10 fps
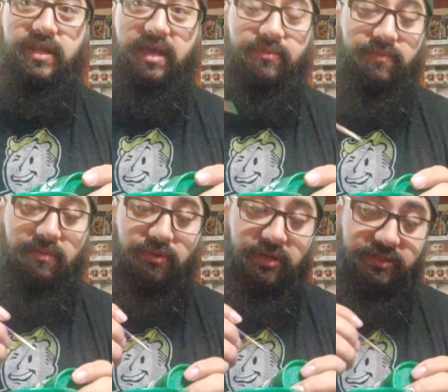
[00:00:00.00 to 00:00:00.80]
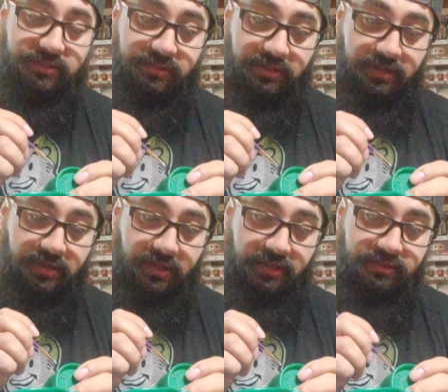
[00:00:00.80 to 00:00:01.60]
dabbing my brush
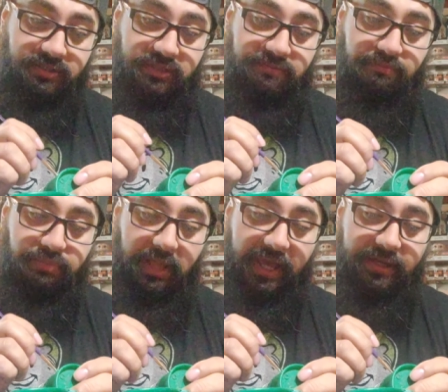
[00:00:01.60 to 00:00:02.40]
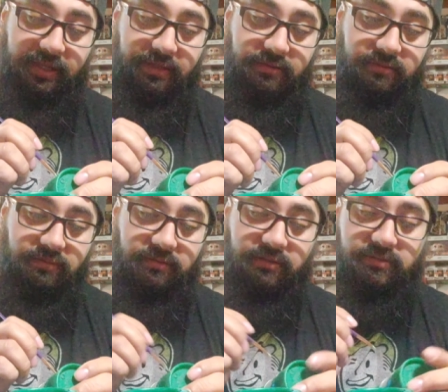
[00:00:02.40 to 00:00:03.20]
and just splatting it,
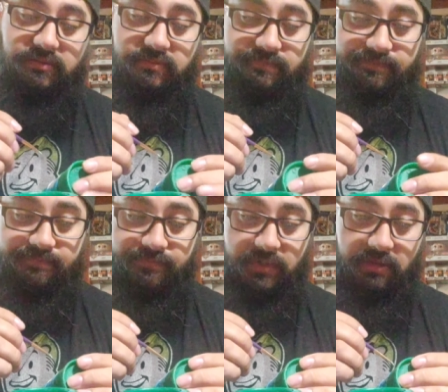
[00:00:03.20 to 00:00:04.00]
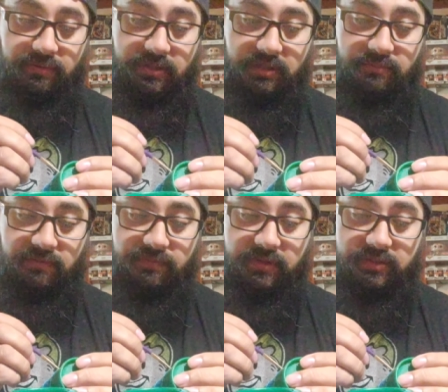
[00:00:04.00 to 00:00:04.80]
because everything can
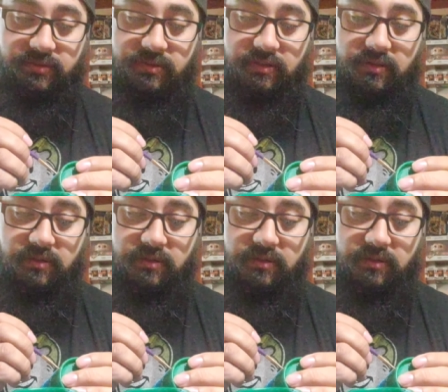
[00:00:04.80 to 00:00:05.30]
be fixed.